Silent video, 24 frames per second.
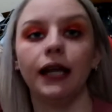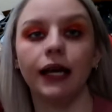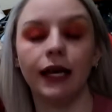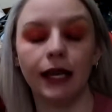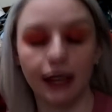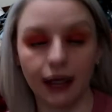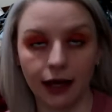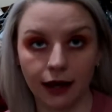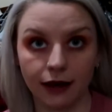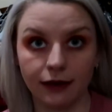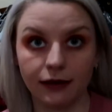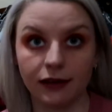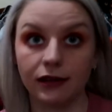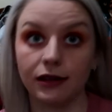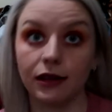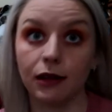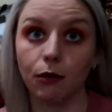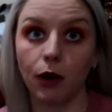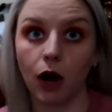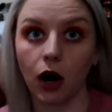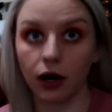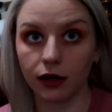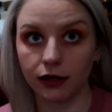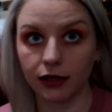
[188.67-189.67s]
He is
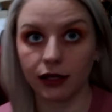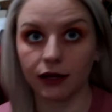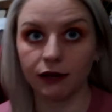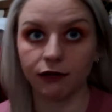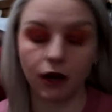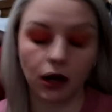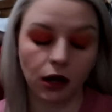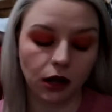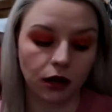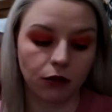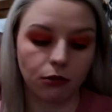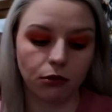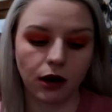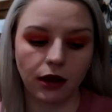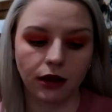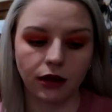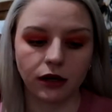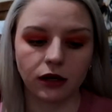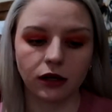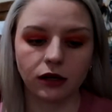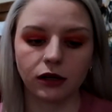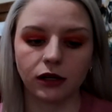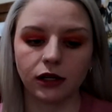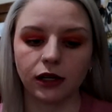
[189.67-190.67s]
the boss of all the
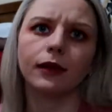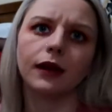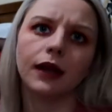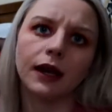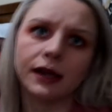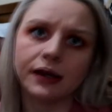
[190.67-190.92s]
brothers.